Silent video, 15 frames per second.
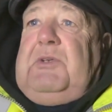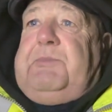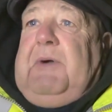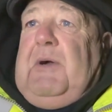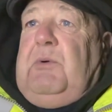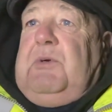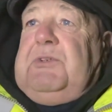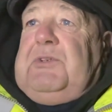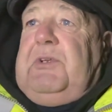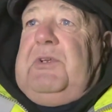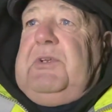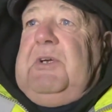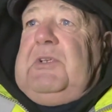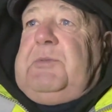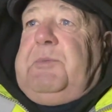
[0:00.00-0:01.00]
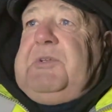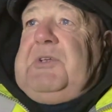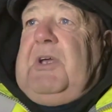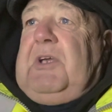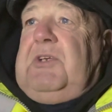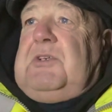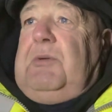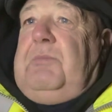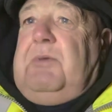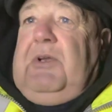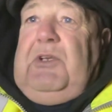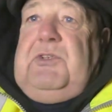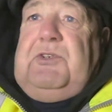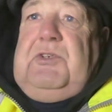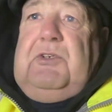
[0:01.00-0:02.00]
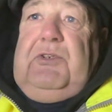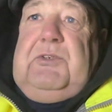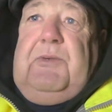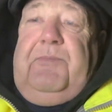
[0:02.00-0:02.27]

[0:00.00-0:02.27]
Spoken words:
powers and data protection breaches.